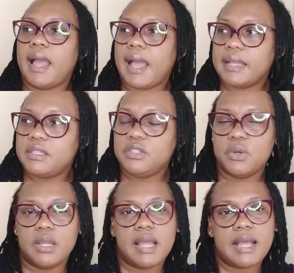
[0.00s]
at
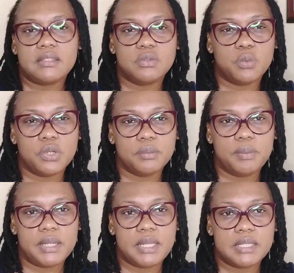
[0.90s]
your last
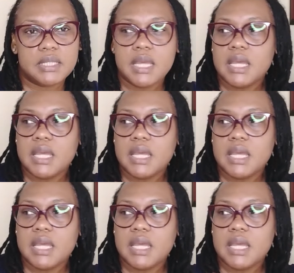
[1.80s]
workplace.